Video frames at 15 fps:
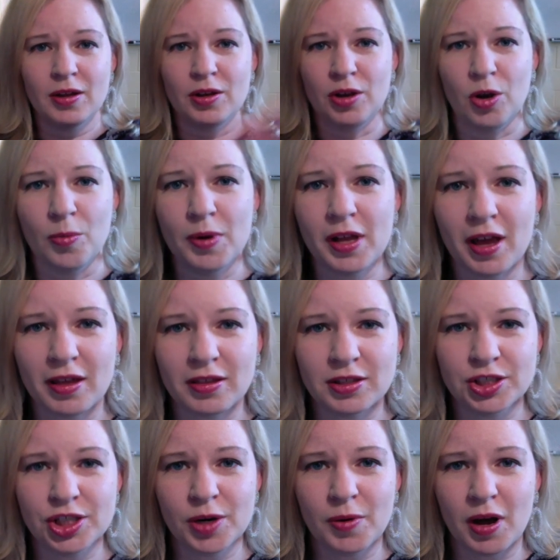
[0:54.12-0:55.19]
nobody has to
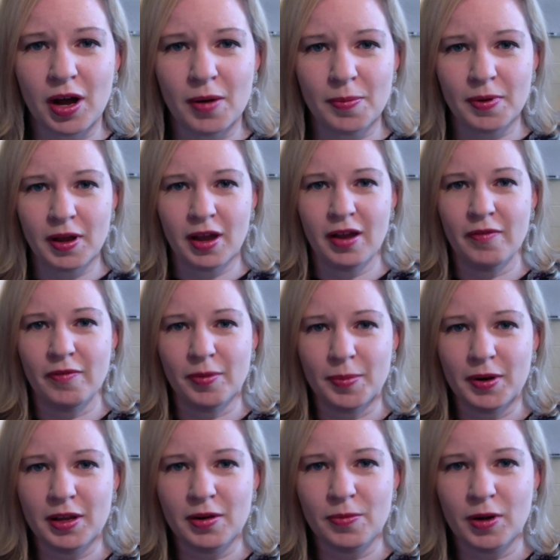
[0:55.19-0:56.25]
show up.
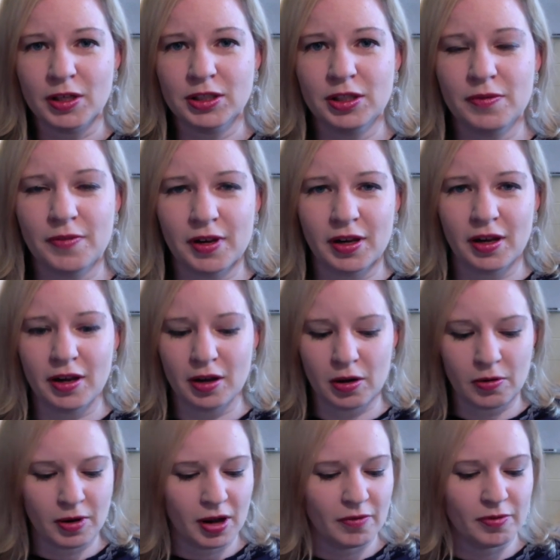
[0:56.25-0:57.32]
Everybody can watch the
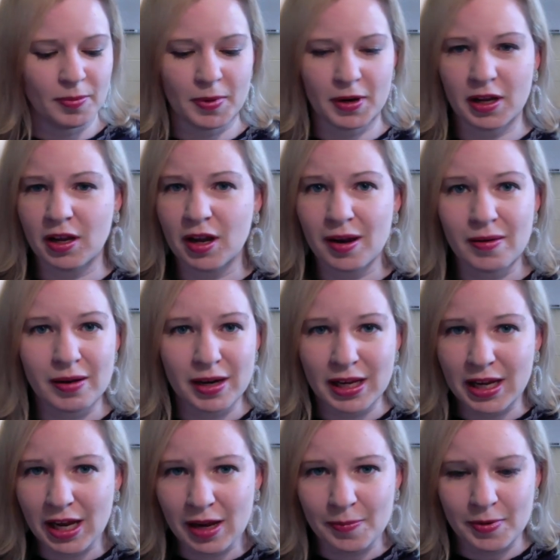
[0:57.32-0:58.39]
video. Everybody can go on
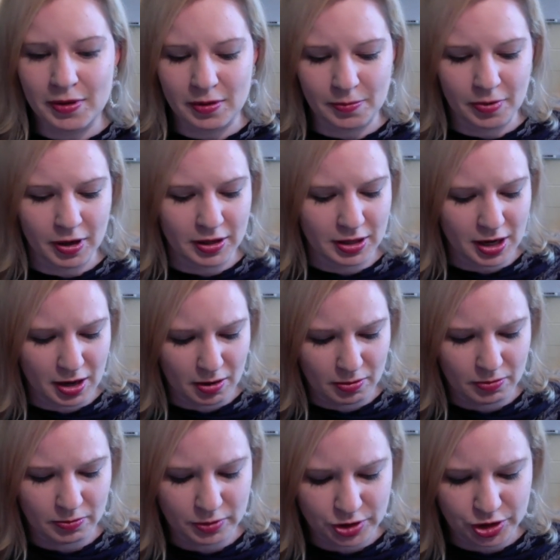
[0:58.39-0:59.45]
eCampus and print out,
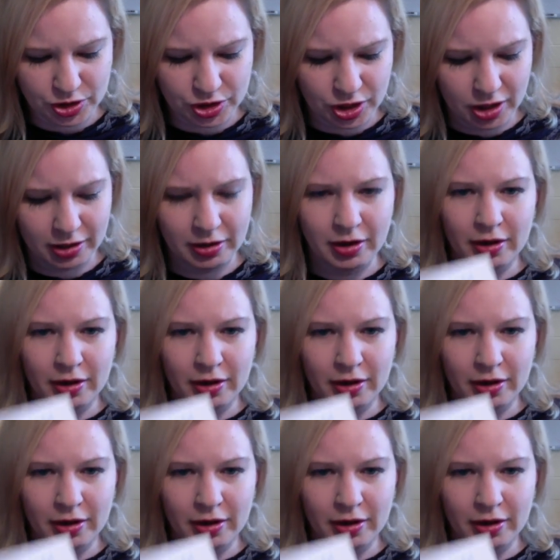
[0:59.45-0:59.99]
which you should,